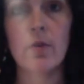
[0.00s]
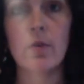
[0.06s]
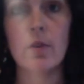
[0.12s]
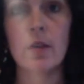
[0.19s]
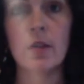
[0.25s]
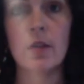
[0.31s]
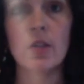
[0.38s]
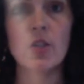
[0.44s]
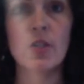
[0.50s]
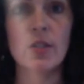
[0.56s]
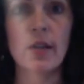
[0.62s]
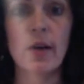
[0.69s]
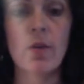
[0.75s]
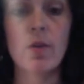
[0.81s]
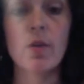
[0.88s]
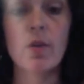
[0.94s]
kitchen
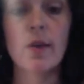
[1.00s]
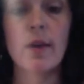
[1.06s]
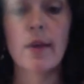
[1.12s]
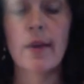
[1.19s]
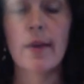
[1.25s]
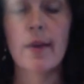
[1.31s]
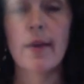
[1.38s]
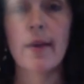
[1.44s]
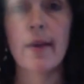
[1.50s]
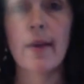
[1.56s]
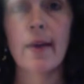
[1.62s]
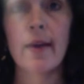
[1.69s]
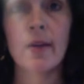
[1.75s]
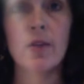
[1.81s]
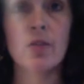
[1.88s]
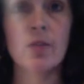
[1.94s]
towel,
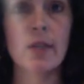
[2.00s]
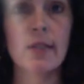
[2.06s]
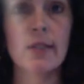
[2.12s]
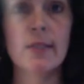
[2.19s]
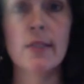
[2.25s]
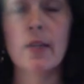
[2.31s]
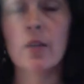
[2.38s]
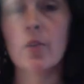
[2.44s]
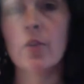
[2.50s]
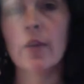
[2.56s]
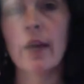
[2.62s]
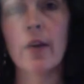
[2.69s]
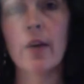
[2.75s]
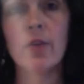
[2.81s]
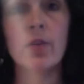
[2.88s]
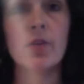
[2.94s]
and you let it sit on your
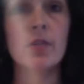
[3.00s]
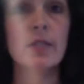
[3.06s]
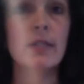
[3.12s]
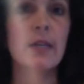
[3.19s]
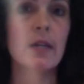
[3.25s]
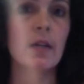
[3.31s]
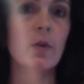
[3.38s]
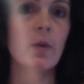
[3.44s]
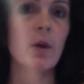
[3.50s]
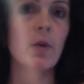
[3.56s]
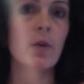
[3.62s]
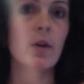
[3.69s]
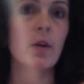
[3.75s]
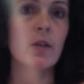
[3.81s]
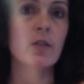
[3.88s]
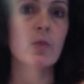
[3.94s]
counter, sit anywhere
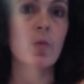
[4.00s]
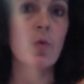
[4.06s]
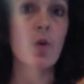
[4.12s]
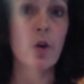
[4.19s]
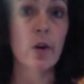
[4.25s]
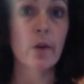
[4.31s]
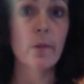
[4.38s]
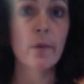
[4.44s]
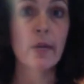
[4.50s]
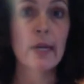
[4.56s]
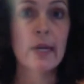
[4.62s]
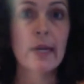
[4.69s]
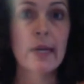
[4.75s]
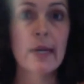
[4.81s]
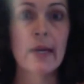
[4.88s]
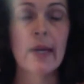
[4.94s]
where it's warm,
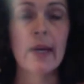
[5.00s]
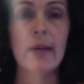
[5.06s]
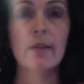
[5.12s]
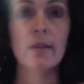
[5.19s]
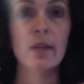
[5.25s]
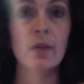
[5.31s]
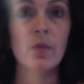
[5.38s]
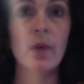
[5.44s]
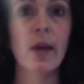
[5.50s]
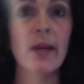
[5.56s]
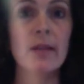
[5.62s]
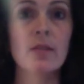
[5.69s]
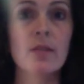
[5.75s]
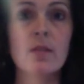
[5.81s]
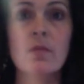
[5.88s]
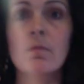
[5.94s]
and let it
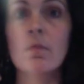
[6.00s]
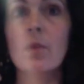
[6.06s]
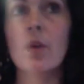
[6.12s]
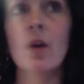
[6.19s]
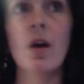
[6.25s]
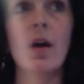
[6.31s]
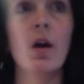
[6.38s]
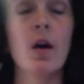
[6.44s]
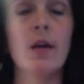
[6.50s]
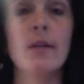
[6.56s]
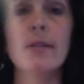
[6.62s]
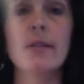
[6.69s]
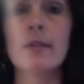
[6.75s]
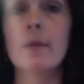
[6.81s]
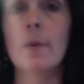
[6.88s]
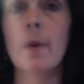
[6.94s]
rise.
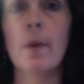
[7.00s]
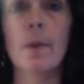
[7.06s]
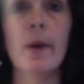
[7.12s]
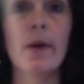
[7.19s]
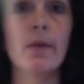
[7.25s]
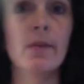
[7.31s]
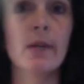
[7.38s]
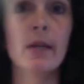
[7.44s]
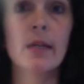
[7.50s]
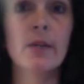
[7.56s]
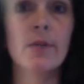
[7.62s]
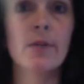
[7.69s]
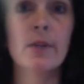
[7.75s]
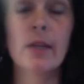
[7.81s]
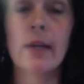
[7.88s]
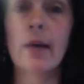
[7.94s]
Honestly, about not
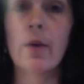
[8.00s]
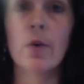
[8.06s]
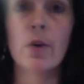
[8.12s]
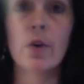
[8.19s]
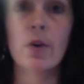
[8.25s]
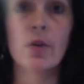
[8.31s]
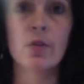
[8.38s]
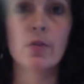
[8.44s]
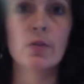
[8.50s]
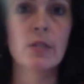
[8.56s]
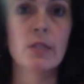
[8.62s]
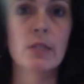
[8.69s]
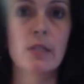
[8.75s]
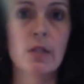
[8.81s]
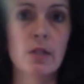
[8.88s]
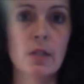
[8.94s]
even an hour
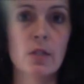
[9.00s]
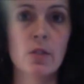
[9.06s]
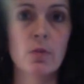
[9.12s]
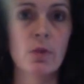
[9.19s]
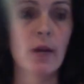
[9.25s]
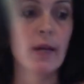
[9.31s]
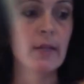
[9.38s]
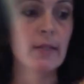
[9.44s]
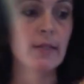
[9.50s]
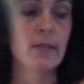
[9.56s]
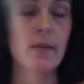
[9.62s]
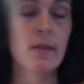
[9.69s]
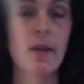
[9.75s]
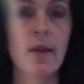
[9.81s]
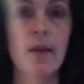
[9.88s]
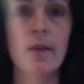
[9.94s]
does it need to
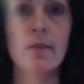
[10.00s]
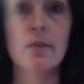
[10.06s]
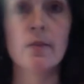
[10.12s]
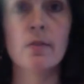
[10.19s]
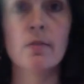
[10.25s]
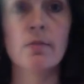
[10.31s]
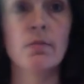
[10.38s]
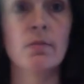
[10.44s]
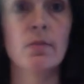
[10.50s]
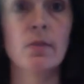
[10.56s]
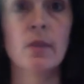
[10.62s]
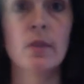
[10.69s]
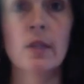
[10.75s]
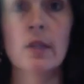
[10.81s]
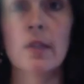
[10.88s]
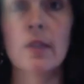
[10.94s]
rise, and
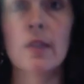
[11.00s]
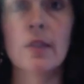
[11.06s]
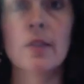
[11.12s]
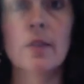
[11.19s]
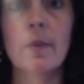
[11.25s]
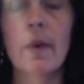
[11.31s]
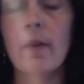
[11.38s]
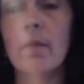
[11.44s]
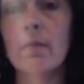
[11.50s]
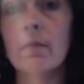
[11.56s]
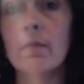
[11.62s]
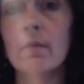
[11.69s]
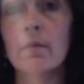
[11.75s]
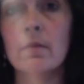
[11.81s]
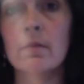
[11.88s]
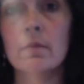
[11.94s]
that's about
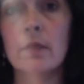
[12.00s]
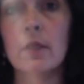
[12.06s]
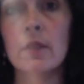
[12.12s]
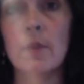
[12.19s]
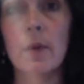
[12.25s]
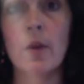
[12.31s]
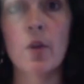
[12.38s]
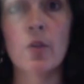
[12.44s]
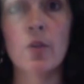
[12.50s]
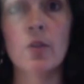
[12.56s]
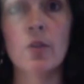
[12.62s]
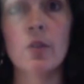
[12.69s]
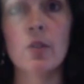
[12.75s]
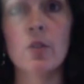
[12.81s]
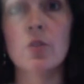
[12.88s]
all you need to